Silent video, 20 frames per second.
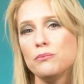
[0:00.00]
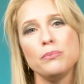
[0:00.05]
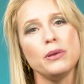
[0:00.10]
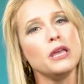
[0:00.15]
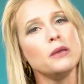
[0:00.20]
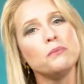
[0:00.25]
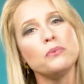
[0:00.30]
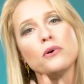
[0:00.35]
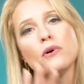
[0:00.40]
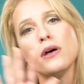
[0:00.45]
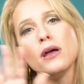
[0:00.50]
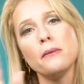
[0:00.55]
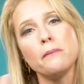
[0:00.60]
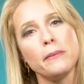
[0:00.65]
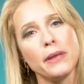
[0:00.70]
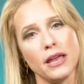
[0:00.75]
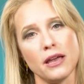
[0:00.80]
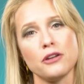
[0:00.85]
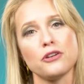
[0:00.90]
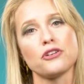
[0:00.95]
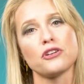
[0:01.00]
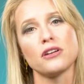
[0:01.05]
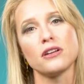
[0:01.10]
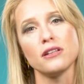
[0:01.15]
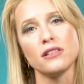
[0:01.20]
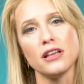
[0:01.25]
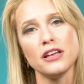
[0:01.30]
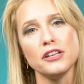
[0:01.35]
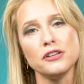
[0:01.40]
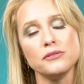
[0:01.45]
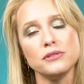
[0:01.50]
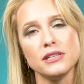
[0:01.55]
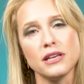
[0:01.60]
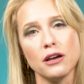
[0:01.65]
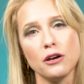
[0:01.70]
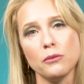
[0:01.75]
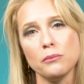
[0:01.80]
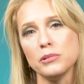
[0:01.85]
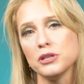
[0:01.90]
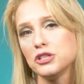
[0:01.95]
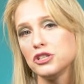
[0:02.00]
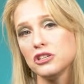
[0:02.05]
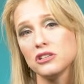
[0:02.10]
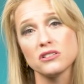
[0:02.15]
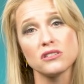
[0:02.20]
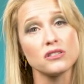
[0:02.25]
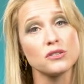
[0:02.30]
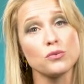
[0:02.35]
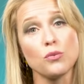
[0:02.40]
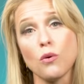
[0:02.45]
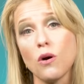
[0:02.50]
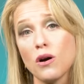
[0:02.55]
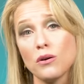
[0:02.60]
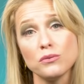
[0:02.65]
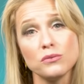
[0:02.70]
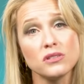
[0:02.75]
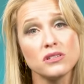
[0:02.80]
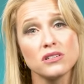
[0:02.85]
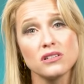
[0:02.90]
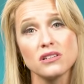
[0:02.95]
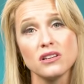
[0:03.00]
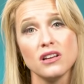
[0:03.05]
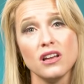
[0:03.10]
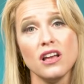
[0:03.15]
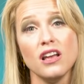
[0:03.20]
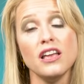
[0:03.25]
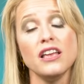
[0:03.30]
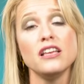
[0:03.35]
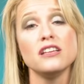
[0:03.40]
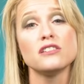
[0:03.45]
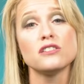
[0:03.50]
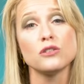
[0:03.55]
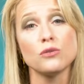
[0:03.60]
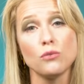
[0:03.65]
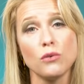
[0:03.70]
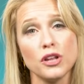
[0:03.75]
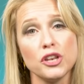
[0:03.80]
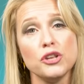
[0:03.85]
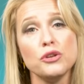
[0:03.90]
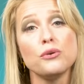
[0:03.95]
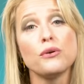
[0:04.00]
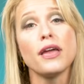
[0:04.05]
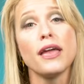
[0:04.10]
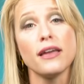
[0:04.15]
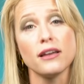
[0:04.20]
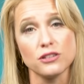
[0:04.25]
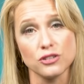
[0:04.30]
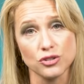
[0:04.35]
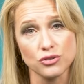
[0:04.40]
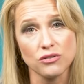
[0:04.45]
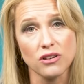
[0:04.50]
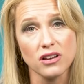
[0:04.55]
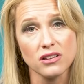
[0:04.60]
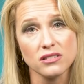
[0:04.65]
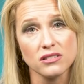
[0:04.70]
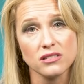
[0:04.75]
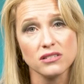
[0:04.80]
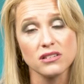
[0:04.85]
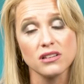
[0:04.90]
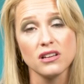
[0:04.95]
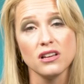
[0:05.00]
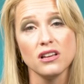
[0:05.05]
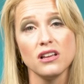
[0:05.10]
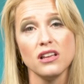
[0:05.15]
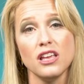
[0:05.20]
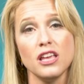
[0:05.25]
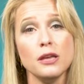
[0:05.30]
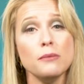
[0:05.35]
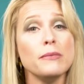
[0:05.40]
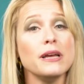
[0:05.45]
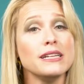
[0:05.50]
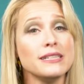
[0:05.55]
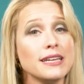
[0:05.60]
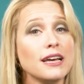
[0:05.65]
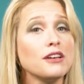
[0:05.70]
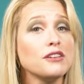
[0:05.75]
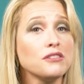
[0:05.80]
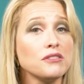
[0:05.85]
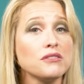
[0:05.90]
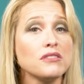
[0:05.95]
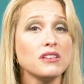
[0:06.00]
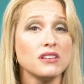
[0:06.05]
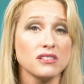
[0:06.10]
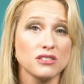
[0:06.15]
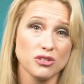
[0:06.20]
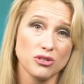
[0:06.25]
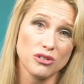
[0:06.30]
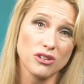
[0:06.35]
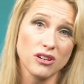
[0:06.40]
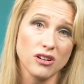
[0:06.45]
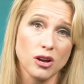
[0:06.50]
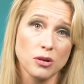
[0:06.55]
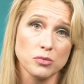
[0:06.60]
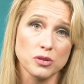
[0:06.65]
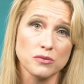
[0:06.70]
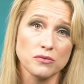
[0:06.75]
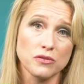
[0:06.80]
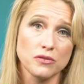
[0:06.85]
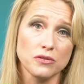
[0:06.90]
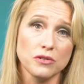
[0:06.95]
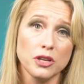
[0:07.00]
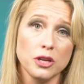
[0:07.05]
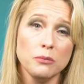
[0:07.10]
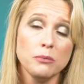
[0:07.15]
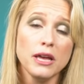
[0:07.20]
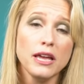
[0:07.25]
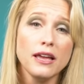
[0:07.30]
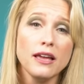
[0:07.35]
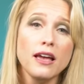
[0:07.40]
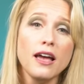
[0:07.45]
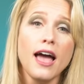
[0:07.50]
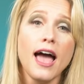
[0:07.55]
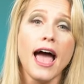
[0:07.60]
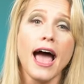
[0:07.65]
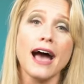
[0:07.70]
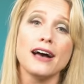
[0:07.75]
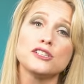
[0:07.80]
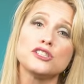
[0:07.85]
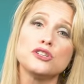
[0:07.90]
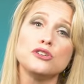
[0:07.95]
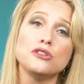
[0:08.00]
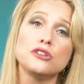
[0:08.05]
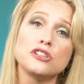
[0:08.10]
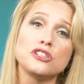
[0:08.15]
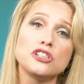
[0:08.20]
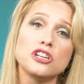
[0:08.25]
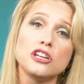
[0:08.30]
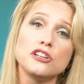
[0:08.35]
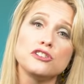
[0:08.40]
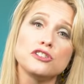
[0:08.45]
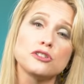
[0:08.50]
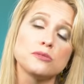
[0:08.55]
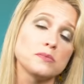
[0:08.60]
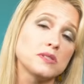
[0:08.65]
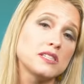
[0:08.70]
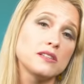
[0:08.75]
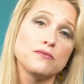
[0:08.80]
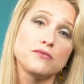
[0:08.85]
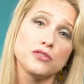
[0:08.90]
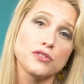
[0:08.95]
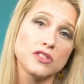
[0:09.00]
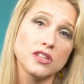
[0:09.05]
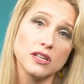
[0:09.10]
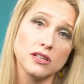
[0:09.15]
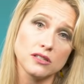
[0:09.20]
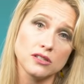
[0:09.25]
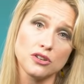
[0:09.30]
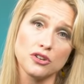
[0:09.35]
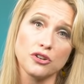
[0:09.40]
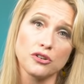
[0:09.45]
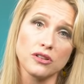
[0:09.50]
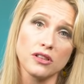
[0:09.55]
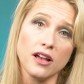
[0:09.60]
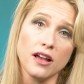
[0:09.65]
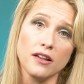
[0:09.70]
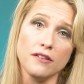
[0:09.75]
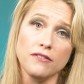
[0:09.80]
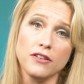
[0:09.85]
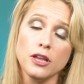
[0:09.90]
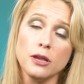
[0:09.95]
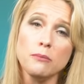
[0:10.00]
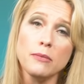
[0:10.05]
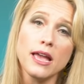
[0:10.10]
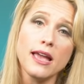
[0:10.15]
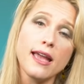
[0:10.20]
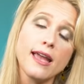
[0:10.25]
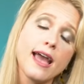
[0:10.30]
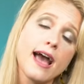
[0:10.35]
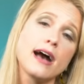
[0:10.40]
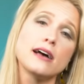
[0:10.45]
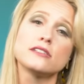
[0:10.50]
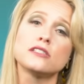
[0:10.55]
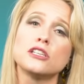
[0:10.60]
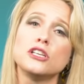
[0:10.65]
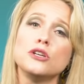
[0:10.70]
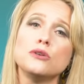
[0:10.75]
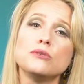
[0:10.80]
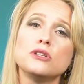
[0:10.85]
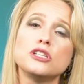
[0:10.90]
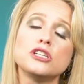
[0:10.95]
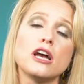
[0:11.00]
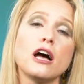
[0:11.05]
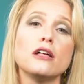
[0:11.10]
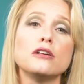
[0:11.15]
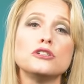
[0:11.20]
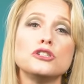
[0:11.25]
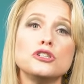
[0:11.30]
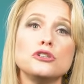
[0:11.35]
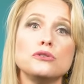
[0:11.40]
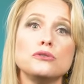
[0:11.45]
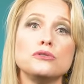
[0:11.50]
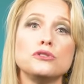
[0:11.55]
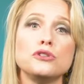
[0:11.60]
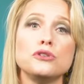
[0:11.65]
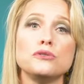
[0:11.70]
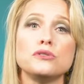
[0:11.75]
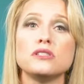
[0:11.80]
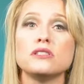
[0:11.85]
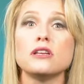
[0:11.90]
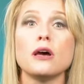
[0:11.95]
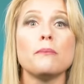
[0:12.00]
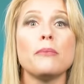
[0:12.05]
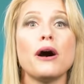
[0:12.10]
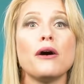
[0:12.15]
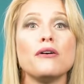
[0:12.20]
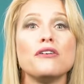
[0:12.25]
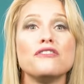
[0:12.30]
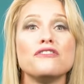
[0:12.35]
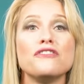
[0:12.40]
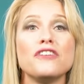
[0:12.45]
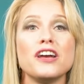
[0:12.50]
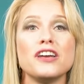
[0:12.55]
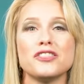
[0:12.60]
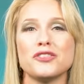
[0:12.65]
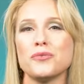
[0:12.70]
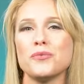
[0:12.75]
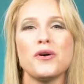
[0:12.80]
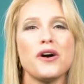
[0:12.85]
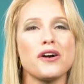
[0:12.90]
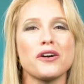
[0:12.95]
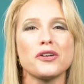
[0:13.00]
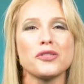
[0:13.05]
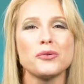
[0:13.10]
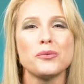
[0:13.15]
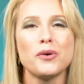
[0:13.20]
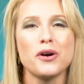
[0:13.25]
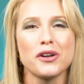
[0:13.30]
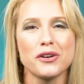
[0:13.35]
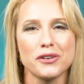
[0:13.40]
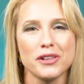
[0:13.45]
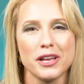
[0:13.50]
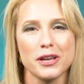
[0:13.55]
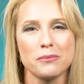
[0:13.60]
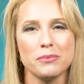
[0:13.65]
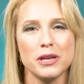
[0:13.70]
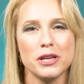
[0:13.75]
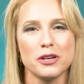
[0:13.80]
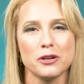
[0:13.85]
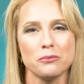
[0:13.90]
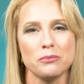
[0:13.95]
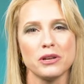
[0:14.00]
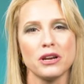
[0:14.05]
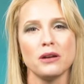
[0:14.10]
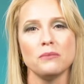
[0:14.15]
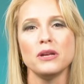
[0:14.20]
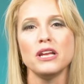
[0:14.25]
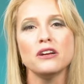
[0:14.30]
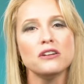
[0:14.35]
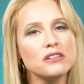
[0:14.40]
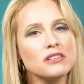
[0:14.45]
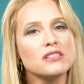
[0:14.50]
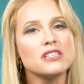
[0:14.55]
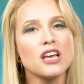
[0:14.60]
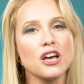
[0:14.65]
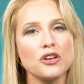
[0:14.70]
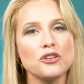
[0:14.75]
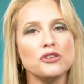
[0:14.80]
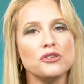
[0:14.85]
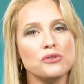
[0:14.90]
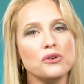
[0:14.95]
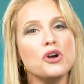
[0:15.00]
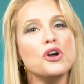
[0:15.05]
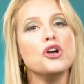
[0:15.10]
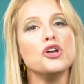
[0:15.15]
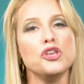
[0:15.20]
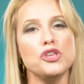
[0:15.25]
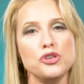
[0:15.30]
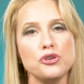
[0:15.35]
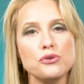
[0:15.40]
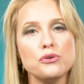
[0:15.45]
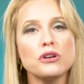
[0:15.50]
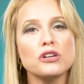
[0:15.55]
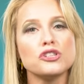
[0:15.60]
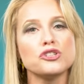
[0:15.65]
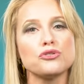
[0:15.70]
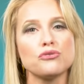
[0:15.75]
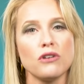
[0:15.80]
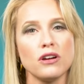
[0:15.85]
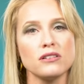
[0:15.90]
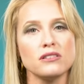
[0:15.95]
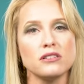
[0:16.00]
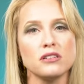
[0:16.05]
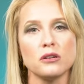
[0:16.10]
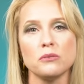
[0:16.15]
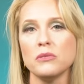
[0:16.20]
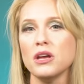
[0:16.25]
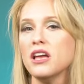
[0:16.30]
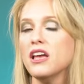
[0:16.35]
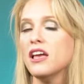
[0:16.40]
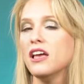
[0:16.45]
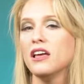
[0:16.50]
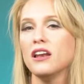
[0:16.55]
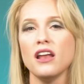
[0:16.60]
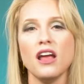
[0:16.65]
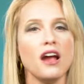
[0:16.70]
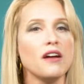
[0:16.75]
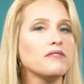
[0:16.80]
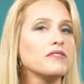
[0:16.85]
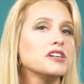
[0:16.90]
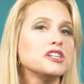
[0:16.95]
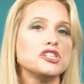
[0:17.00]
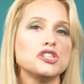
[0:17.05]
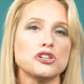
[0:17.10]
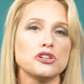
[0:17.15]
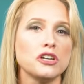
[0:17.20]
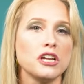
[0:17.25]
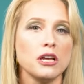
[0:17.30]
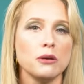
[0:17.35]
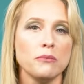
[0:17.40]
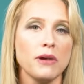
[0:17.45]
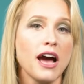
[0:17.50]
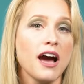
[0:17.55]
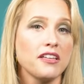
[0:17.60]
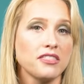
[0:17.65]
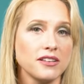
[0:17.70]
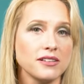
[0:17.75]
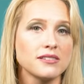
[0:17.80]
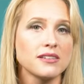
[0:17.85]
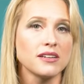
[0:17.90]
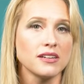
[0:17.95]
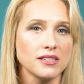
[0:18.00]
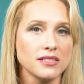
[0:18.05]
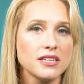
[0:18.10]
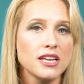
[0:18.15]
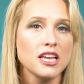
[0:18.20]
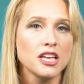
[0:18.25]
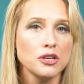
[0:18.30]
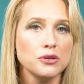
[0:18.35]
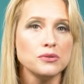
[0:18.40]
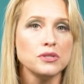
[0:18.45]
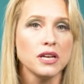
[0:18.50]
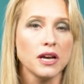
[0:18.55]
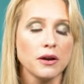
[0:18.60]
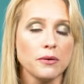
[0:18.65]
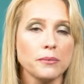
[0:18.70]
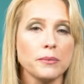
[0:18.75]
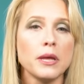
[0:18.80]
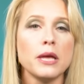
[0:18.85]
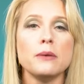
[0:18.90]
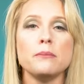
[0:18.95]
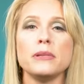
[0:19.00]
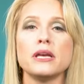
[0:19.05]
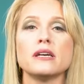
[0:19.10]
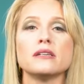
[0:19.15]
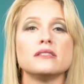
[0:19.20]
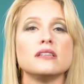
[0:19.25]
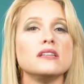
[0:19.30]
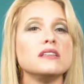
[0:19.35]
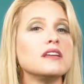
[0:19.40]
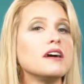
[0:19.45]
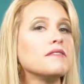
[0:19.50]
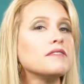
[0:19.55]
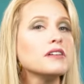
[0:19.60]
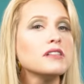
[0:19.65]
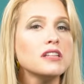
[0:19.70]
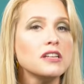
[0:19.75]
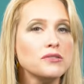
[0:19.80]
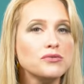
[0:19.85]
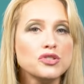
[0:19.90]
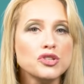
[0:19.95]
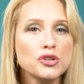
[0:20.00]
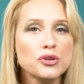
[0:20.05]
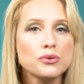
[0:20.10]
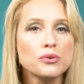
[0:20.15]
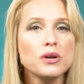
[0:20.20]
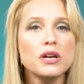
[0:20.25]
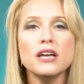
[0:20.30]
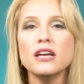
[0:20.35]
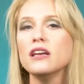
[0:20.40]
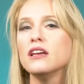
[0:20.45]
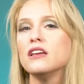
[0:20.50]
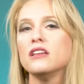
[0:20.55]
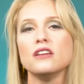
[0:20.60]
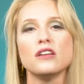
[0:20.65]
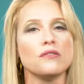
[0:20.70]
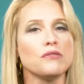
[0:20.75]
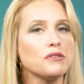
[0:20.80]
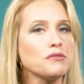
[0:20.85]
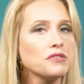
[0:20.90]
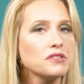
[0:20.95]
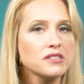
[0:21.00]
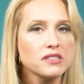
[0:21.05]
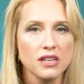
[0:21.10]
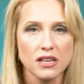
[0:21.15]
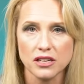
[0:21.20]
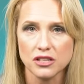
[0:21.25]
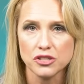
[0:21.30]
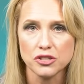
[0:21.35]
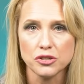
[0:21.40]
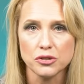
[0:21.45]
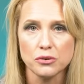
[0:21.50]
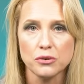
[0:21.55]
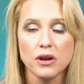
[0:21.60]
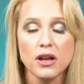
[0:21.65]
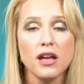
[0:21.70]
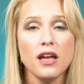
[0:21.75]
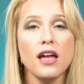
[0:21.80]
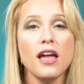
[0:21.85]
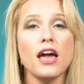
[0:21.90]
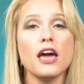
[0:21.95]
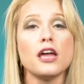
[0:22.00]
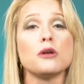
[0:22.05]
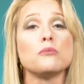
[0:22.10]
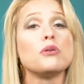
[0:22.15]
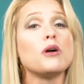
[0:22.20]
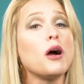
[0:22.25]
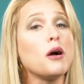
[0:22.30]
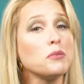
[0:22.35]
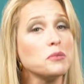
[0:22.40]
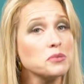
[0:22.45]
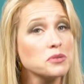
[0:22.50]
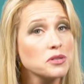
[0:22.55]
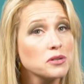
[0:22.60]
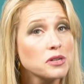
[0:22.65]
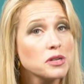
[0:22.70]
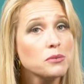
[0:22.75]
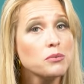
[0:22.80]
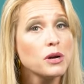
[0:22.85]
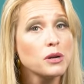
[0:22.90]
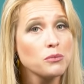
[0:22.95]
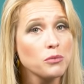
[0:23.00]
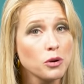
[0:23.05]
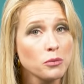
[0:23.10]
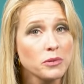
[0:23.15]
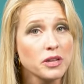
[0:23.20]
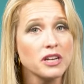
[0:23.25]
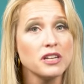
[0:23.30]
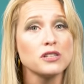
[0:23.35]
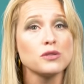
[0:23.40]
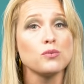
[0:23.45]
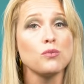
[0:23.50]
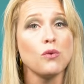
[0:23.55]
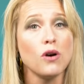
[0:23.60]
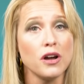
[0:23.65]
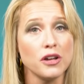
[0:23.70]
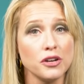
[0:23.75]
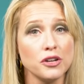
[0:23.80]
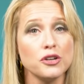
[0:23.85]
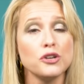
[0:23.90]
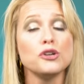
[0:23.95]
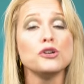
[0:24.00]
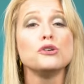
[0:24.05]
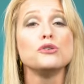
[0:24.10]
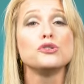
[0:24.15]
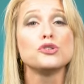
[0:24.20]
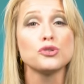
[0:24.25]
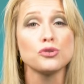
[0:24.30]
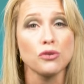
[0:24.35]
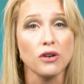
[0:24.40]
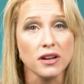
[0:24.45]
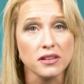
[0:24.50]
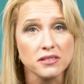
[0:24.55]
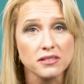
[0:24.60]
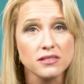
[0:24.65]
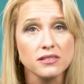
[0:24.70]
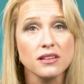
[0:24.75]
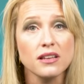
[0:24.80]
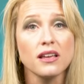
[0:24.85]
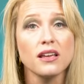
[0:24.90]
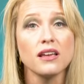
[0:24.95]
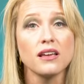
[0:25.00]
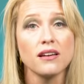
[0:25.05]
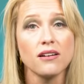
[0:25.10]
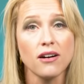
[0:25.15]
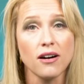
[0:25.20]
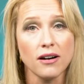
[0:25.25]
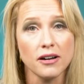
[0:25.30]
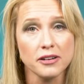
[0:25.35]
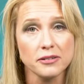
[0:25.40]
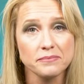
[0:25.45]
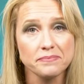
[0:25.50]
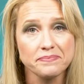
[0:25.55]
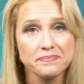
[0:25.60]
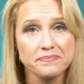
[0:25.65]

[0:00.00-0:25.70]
People and man are going to let you down, but Jesus won't. He's the one you can trust. He may tell you things that are uncomfortable. He may ask you to change some sinful things in your life. He may ask you and challenge you to step out in faith and walk on the water like Peter. But I'm here to tell you, you can trust him in every journey and path he's going to take you down because he never leaves you, he never forsakes you. And a Proverbs 31 woman is one who trusts in God.